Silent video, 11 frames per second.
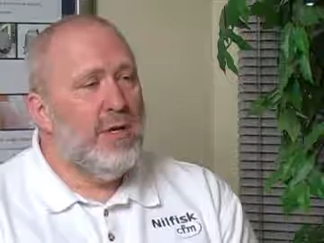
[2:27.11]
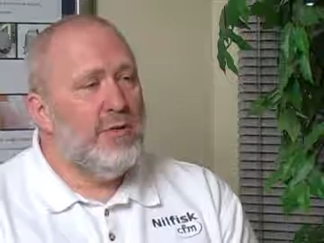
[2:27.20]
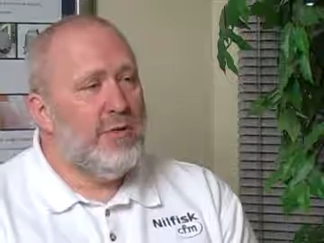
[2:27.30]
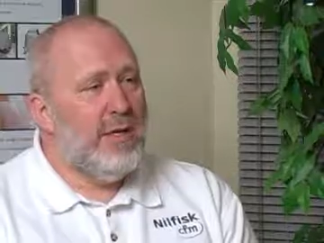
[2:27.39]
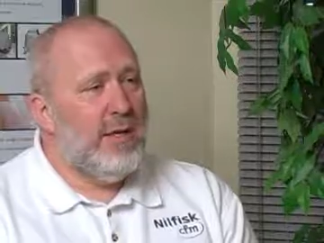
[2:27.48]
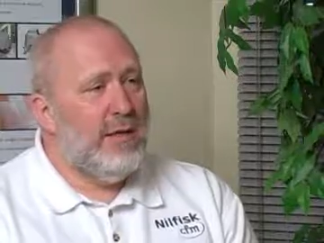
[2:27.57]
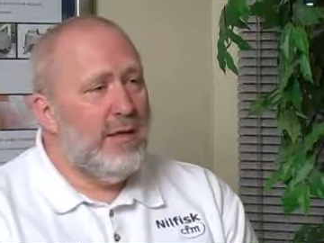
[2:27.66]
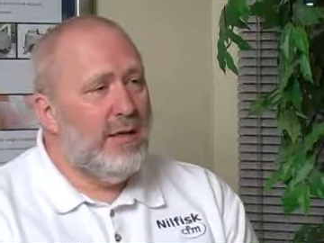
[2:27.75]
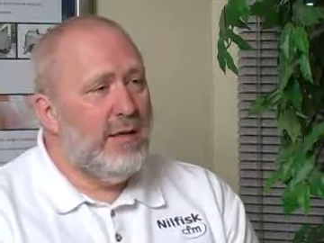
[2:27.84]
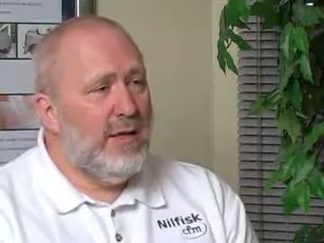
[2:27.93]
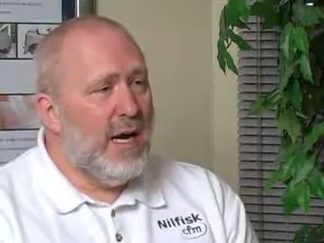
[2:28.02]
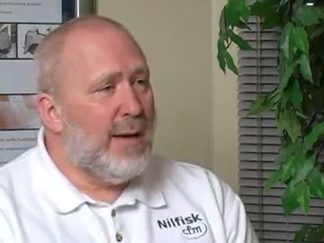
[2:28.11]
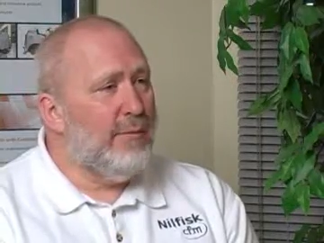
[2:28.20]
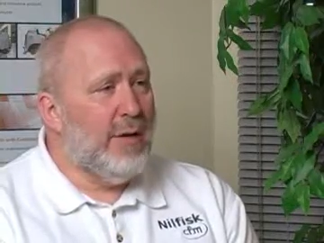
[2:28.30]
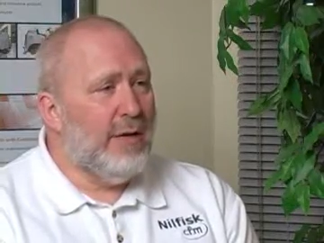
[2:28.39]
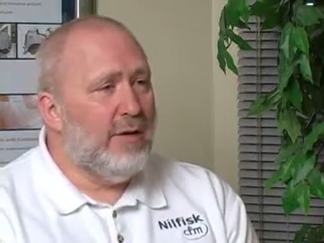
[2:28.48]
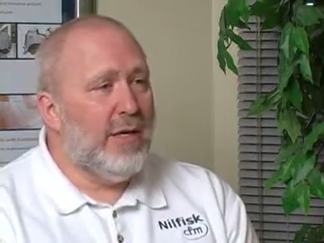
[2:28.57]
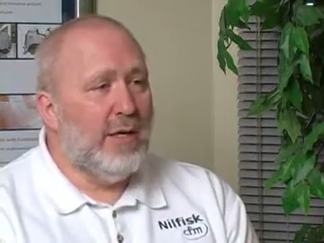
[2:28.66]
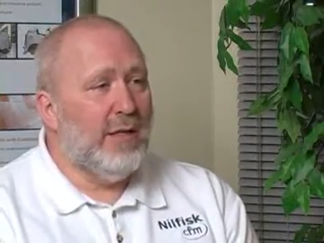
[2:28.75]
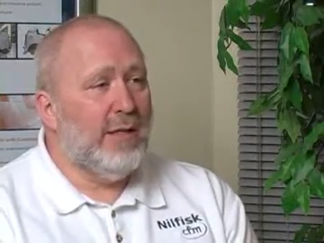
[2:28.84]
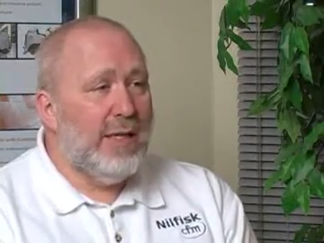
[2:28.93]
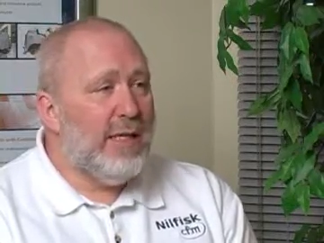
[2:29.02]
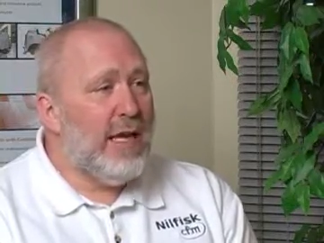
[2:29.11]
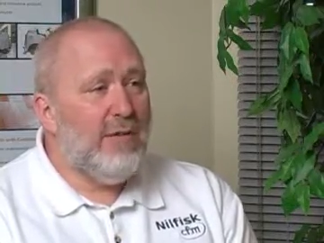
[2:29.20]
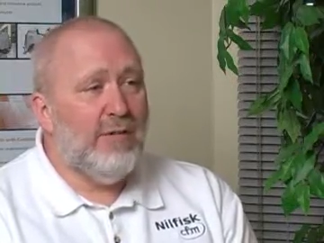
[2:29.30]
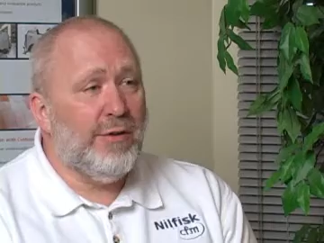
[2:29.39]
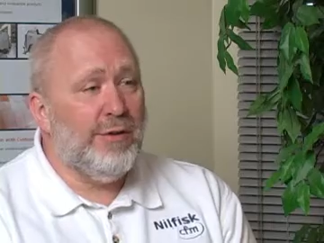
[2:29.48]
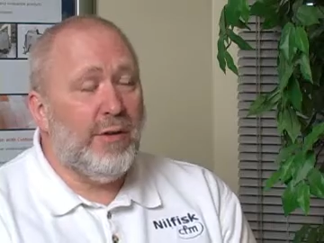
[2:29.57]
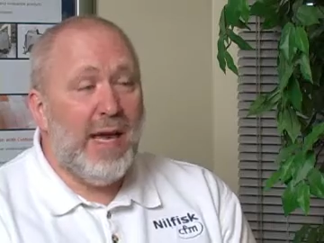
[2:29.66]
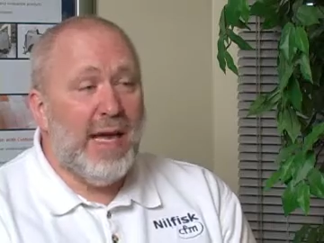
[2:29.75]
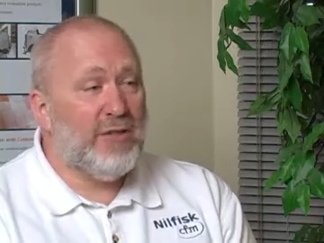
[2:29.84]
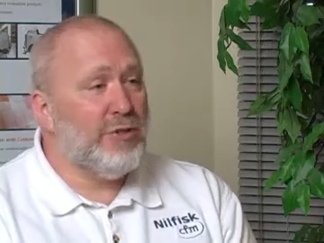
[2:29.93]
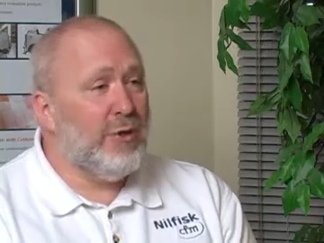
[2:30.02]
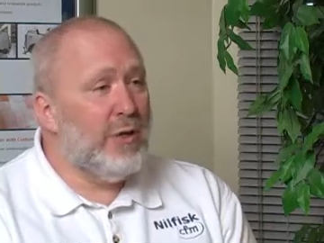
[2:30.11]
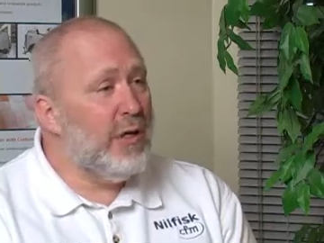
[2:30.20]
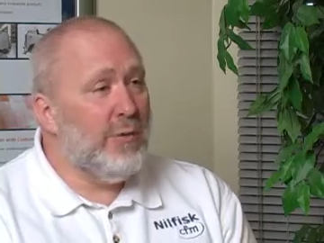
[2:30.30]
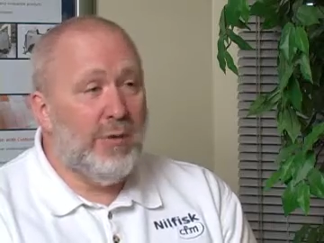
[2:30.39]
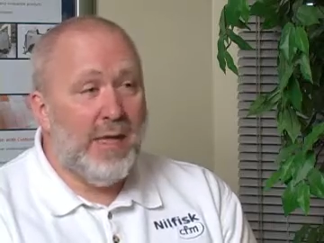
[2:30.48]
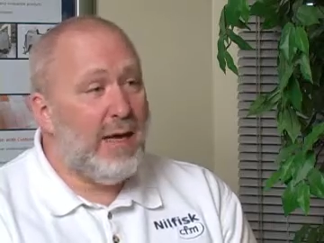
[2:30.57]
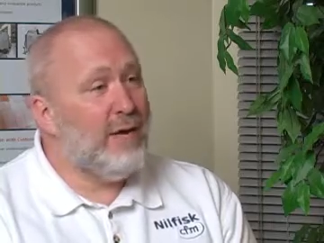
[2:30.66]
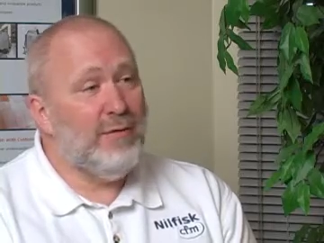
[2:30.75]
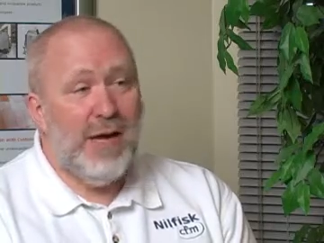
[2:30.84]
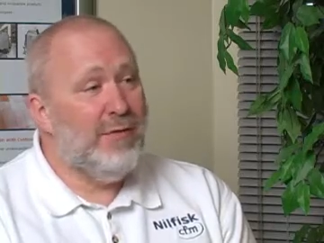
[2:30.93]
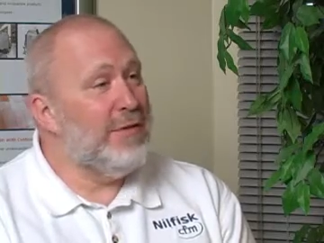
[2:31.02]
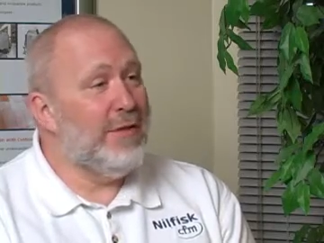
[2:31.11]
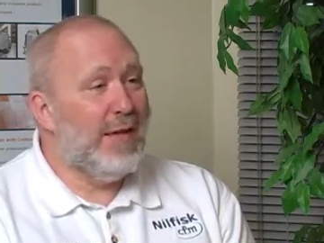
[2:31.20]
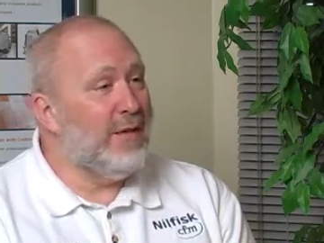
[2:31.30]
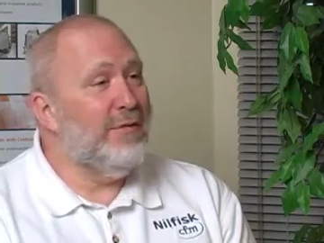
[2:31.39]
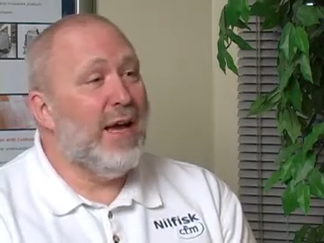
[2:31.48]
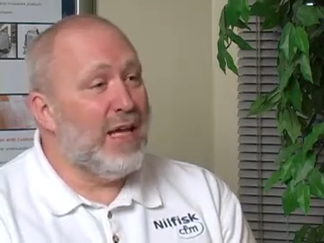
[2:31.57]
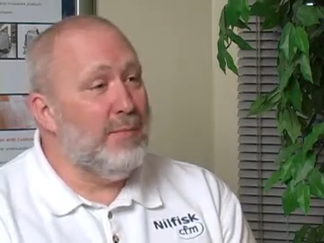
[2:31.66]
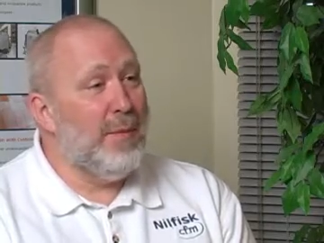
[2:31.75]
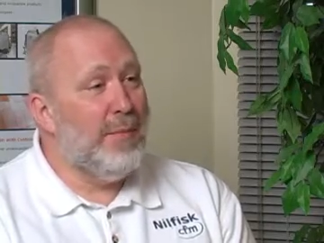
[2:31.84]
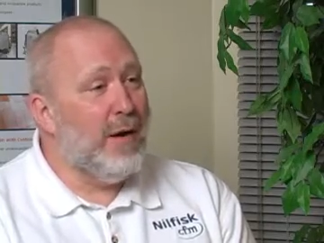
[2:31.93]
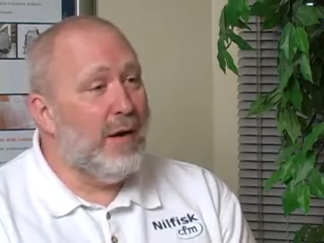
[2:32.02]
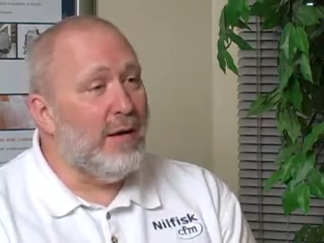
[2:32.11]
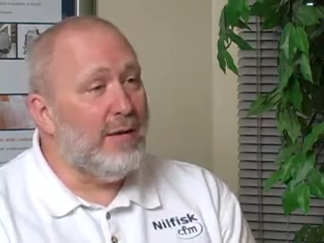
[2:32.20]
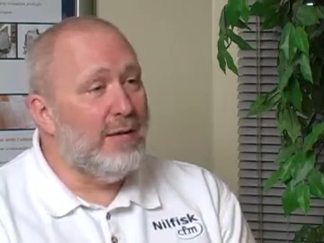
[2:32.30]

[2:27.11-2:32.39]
so that the operator can clean that filter externally without ever having to take the vacuum apart.